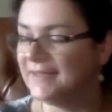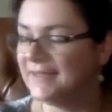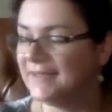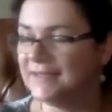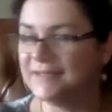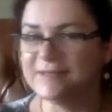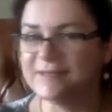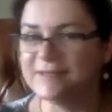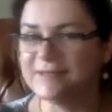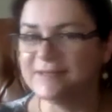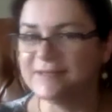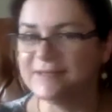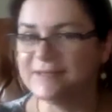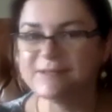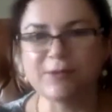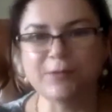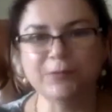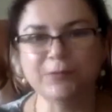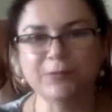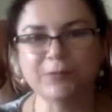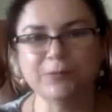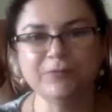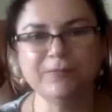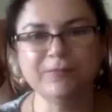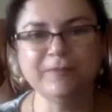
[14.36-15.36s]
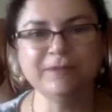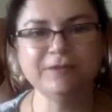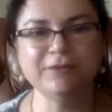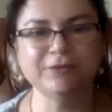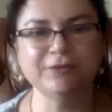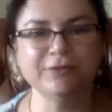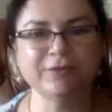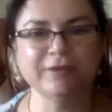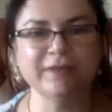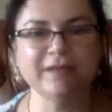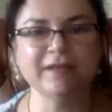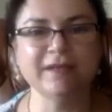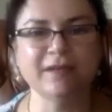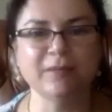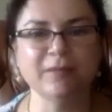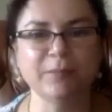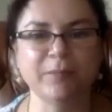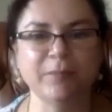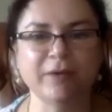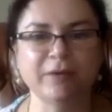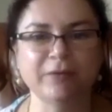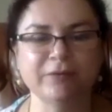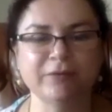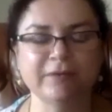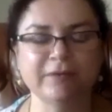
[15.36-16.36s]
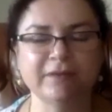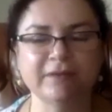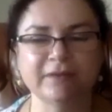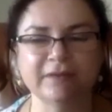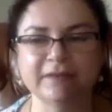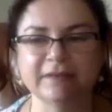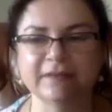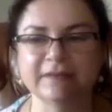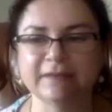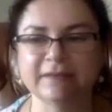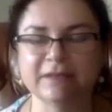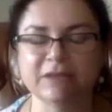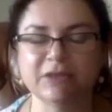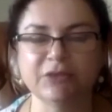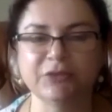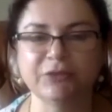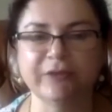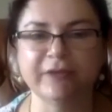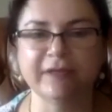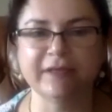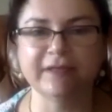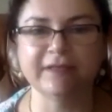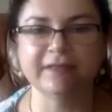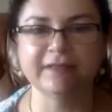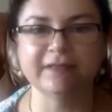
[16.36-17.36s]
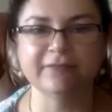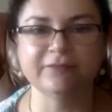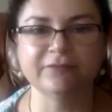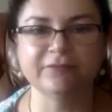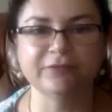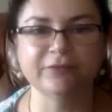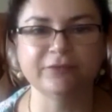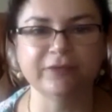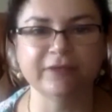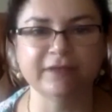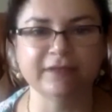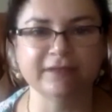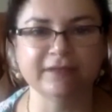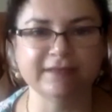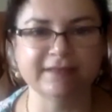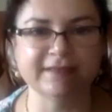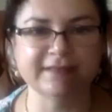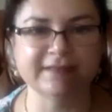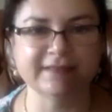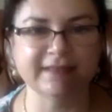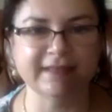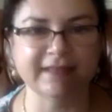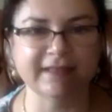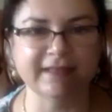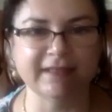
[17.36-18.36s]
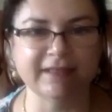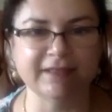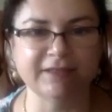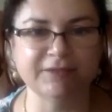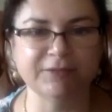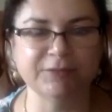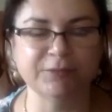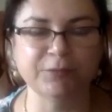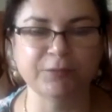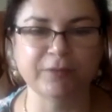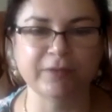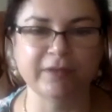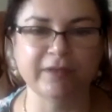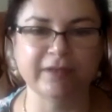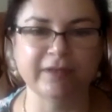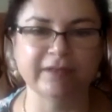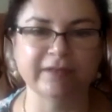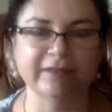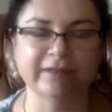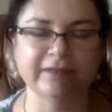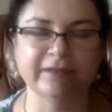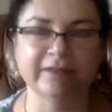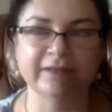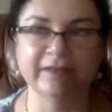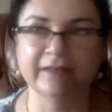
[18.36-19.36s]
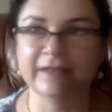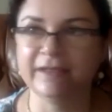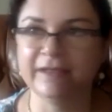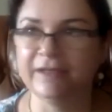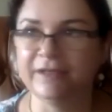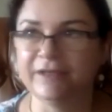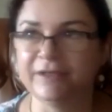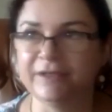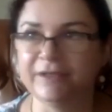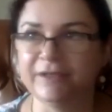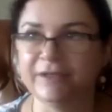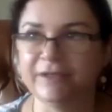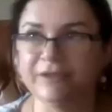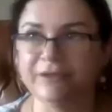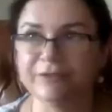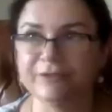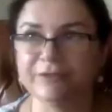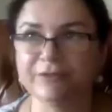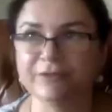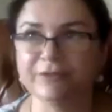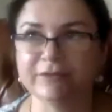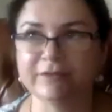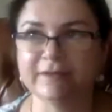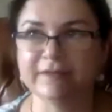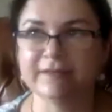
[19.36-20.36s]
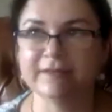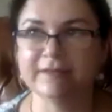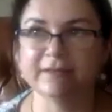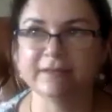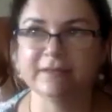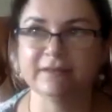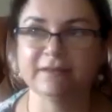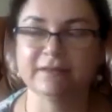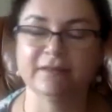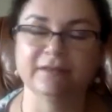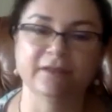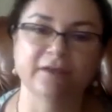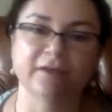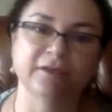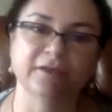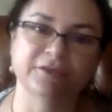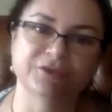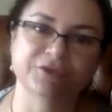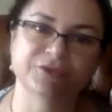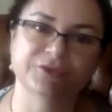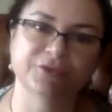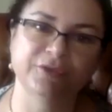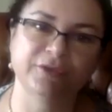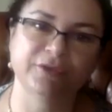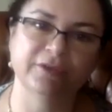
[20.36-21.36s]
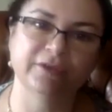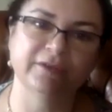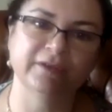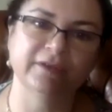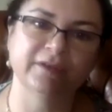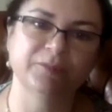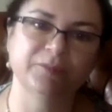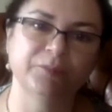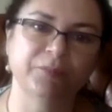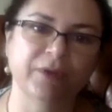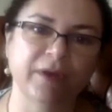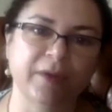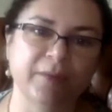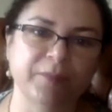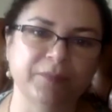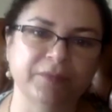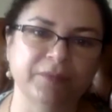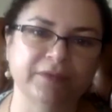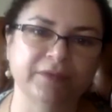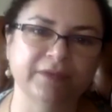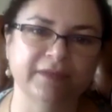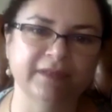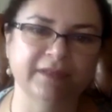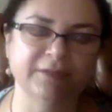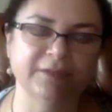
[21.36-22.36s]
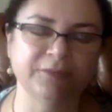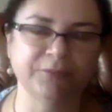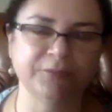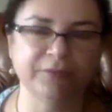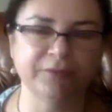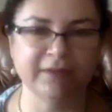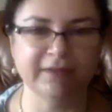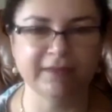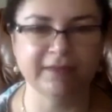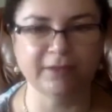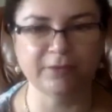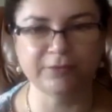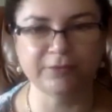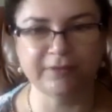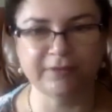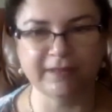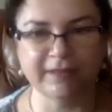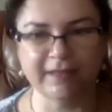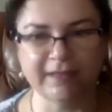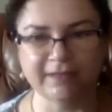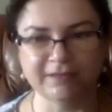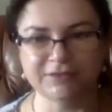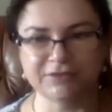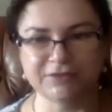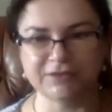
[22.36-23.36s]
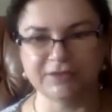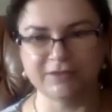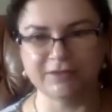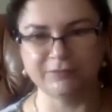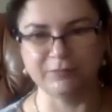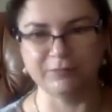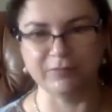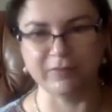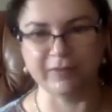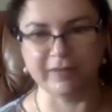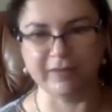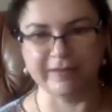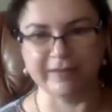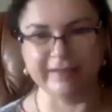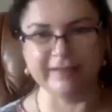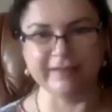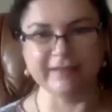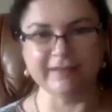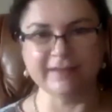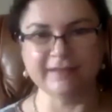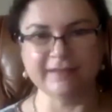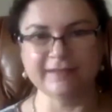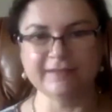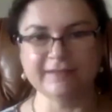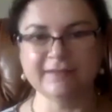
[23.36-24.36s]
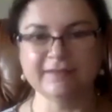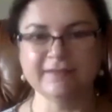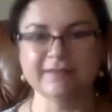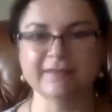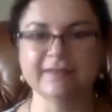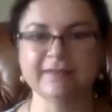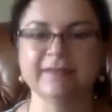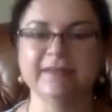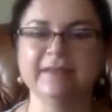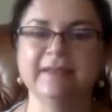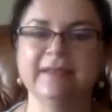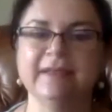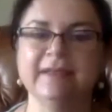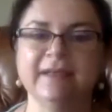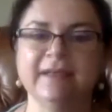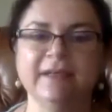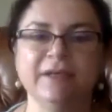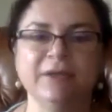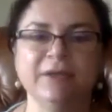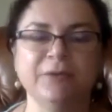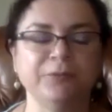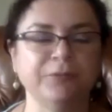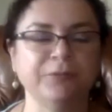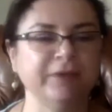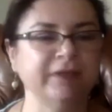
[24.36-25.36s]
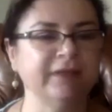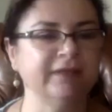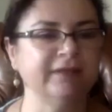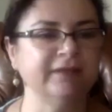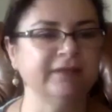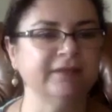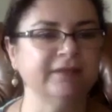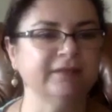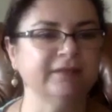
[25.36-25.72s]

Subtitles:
So we've been talking about creative real estate where you could control a property without actually buying it with